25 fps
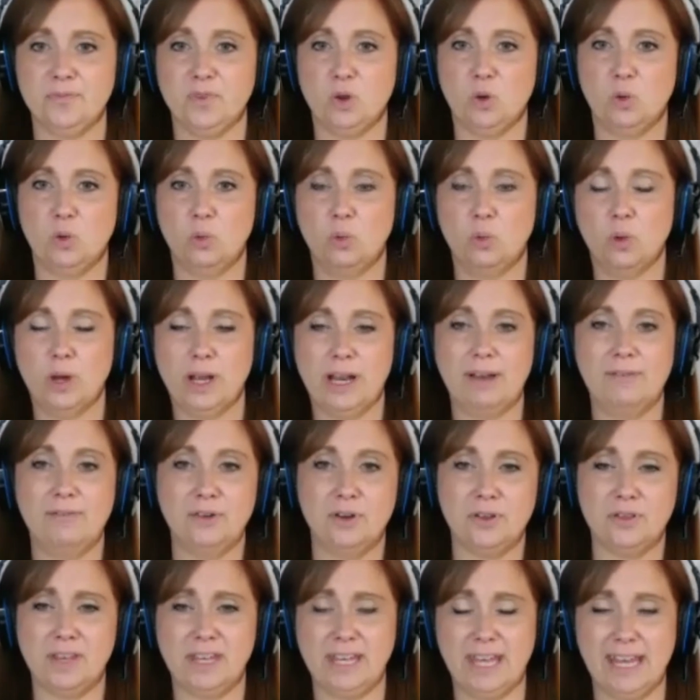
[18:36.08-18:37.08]

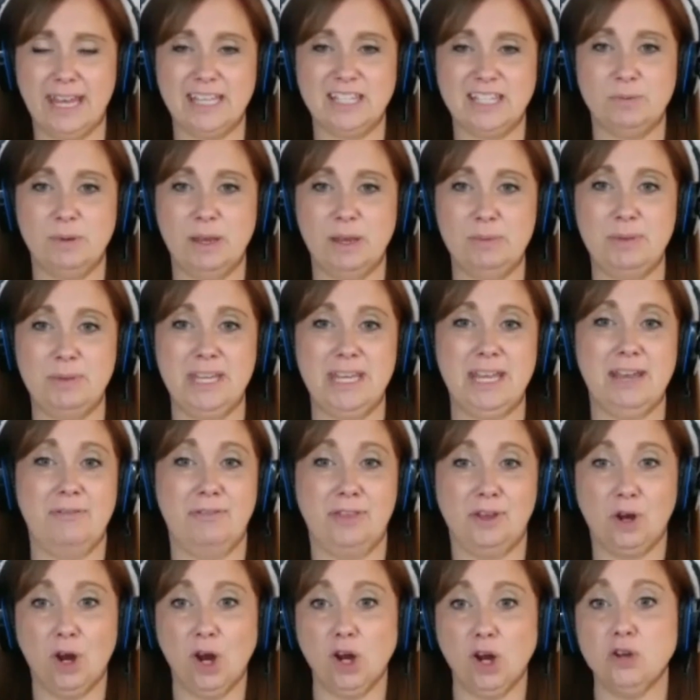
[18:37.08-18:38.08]
Whatever the case may be, if
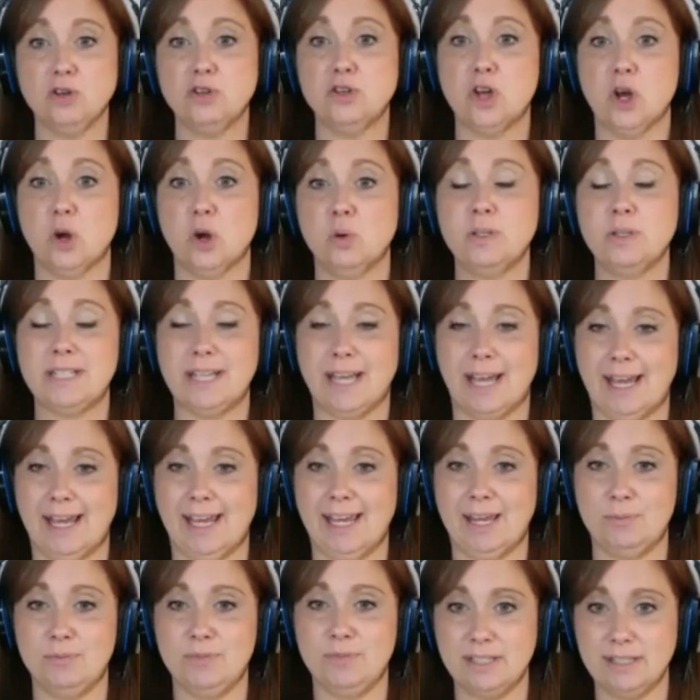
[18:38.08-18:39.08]
there are no
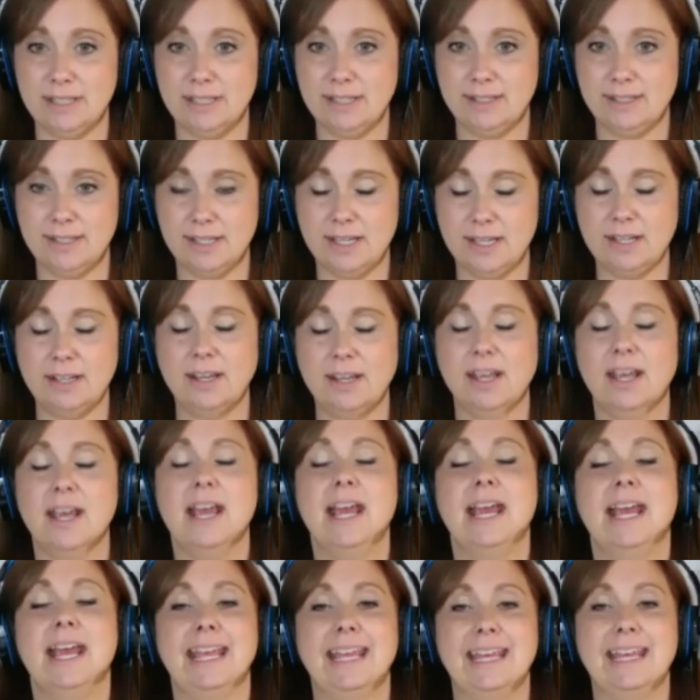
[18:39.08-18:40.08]
times listed,
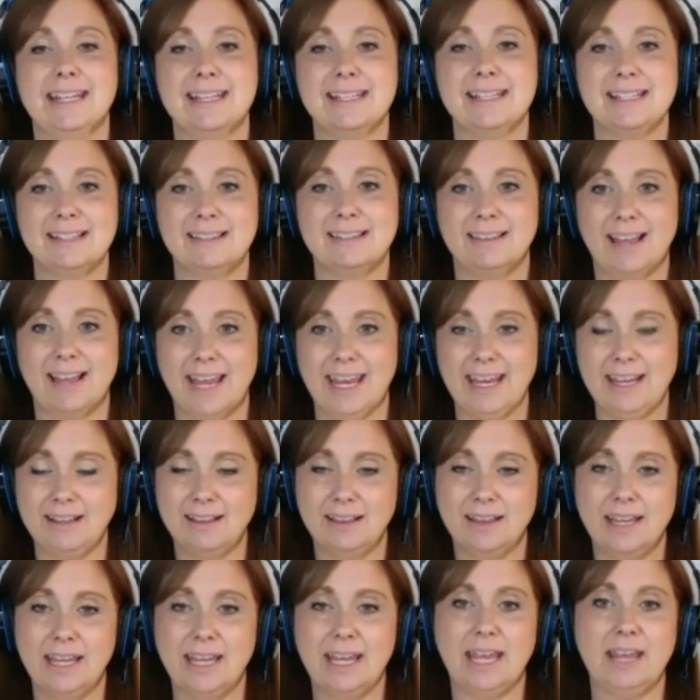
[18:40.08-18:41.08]
it is
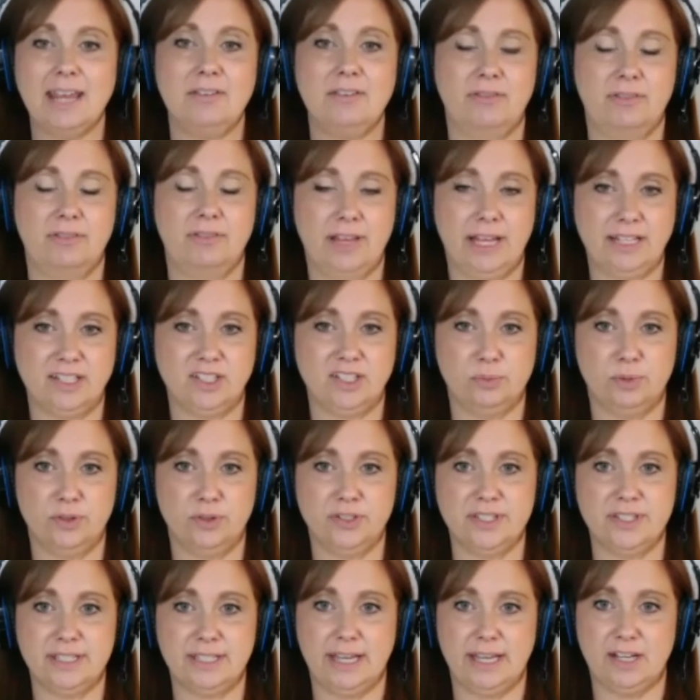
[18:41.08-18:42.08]
likely a flexible
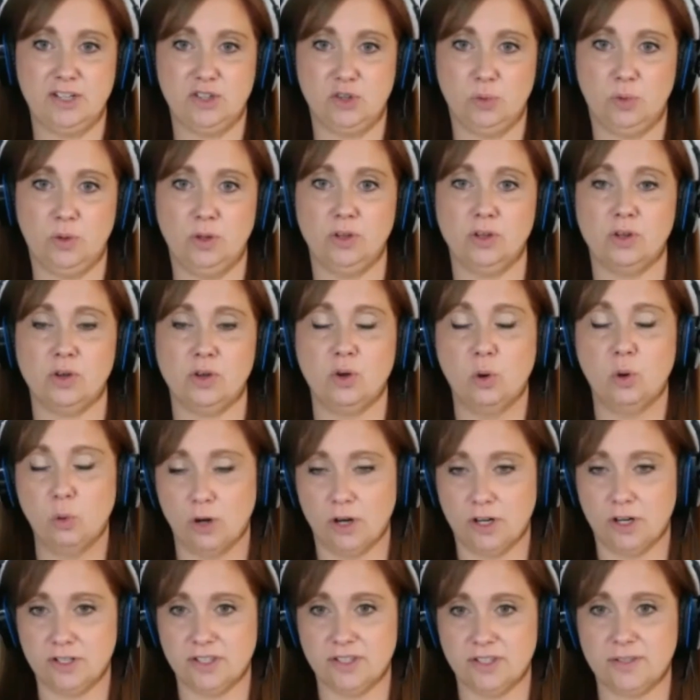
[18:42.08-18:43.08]
schedule
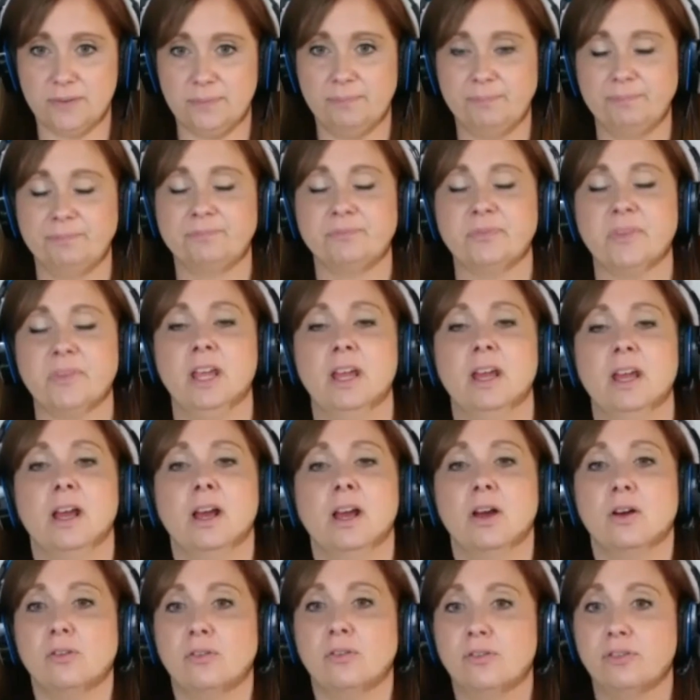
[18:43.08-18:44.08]
course.
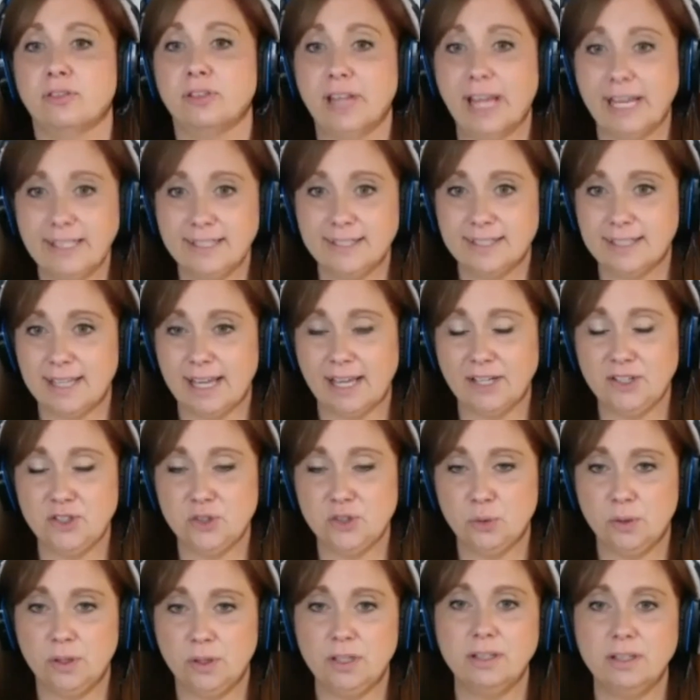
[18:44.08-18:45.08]
Flex
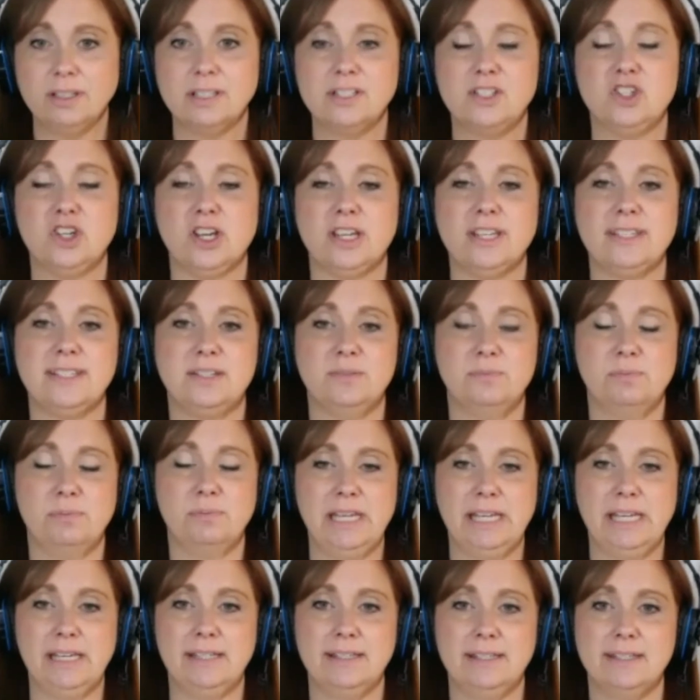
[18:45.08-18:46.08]
schedule just
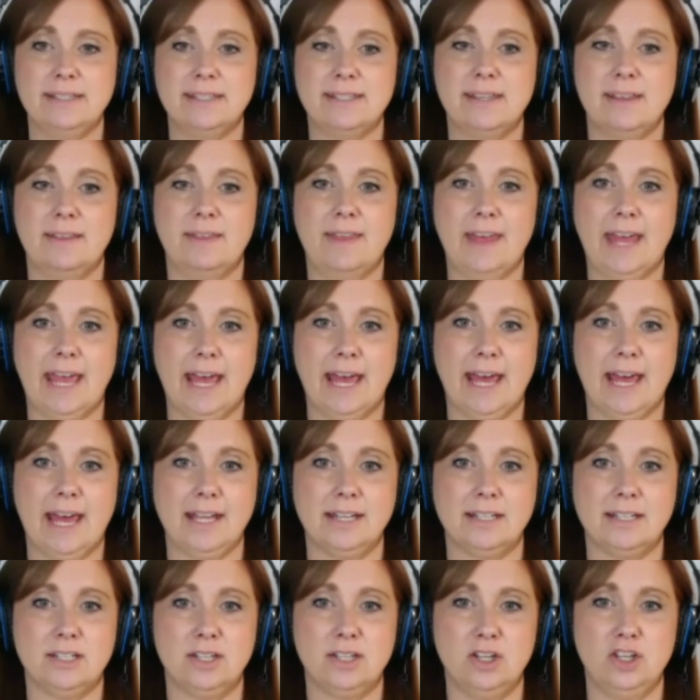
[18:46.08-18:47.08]
means
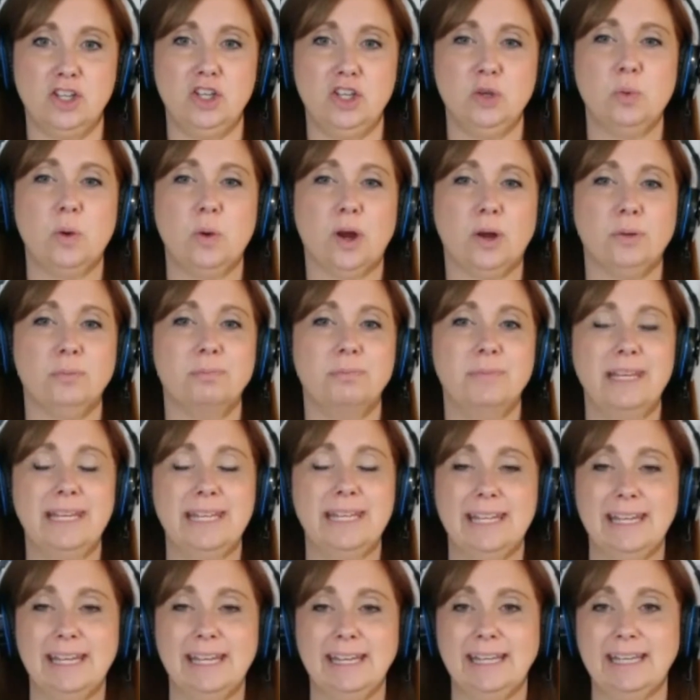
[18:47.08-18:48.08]
that you are
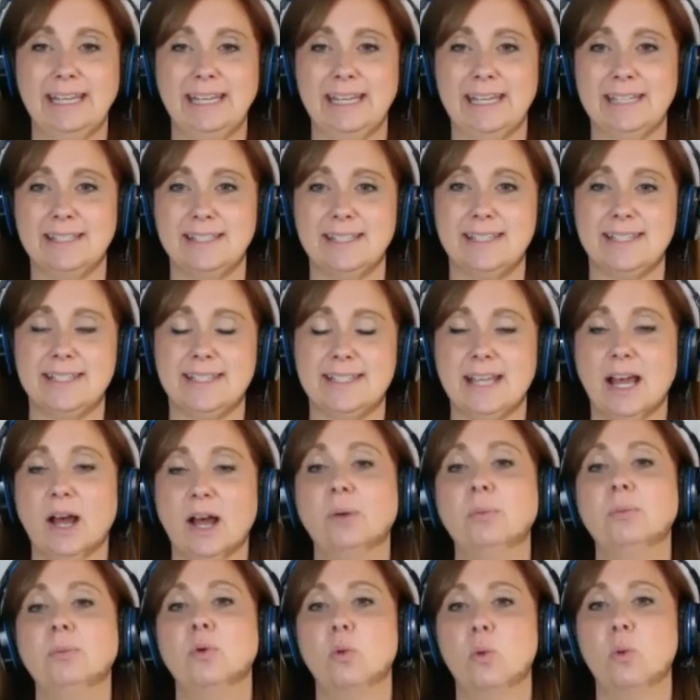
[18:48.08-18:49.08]
meeting in
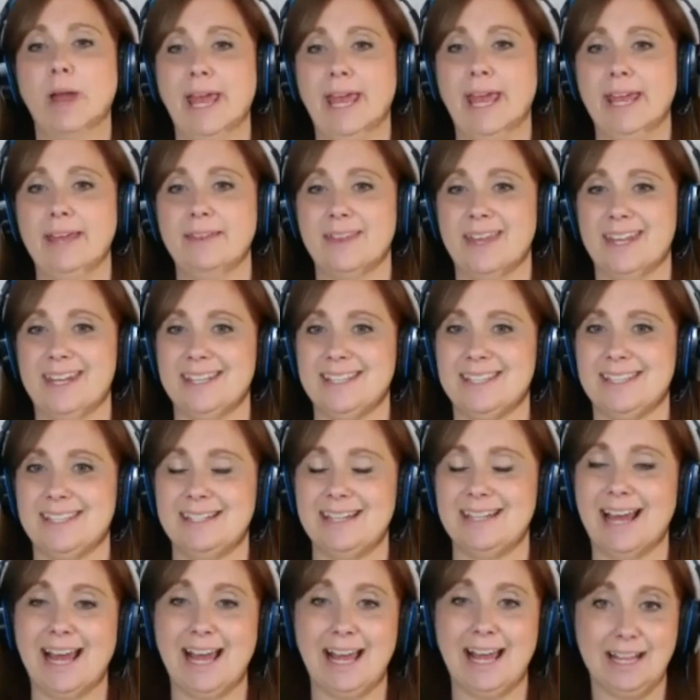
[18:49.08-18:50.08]
some way that is
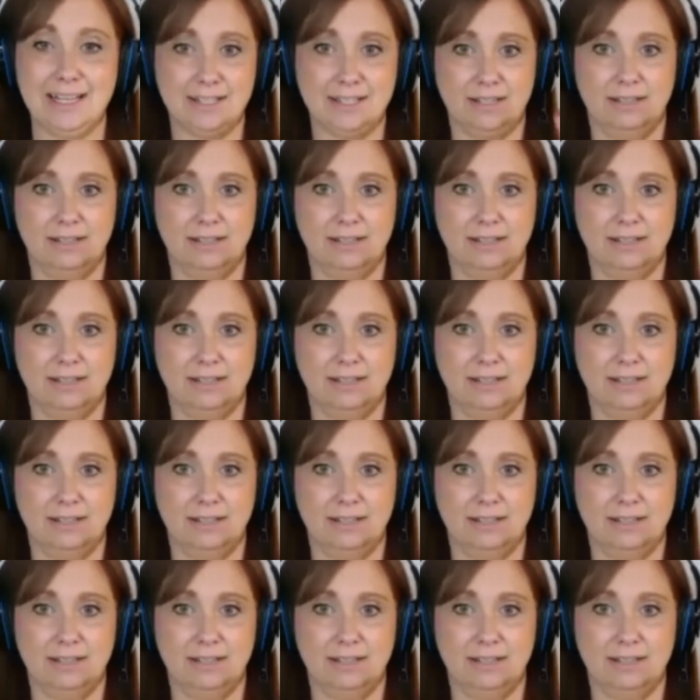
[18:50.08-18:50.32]
not